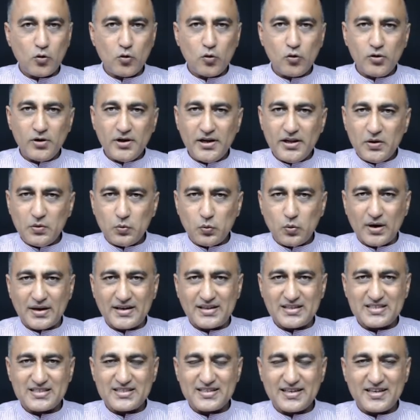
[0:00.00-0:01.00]
only
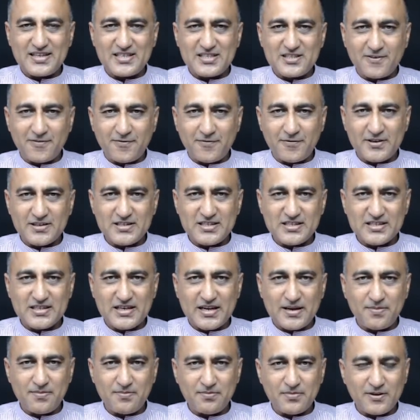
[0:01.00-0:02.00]
once that is the first
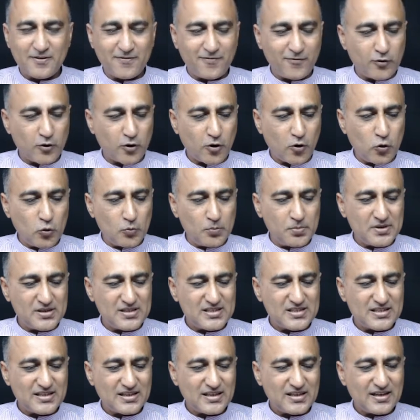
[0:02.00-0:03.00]
time the for loop is
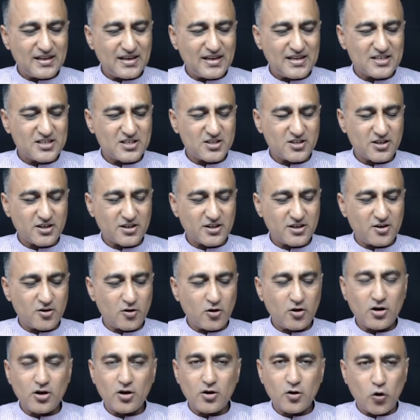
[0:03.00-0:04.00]
instructed
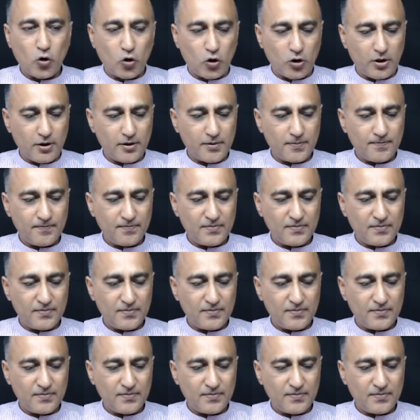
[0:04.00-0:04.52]
or called.